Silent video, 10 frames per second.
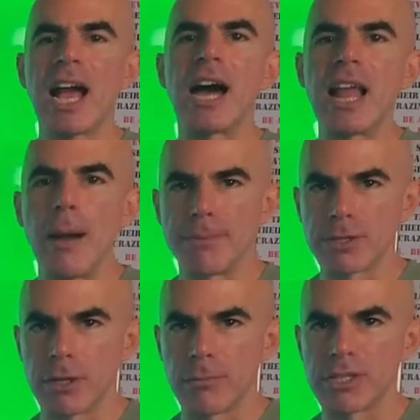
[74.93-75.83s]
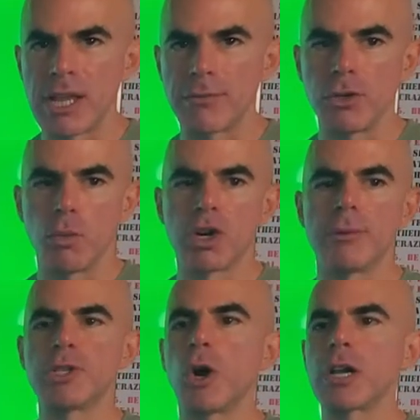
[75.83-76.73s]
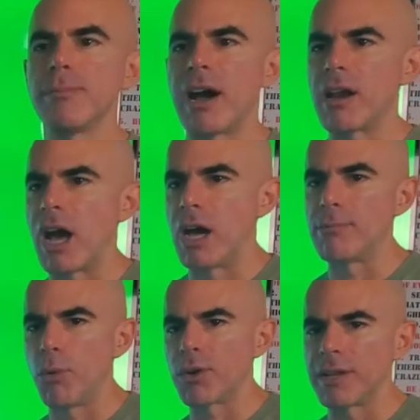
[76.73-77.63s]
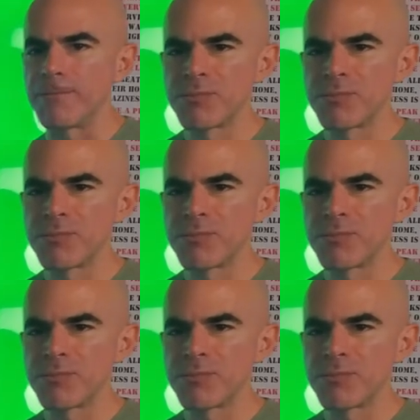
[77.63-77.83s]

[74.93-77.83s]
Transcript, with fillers: on episode number seven, we're going to be talking about onboarding.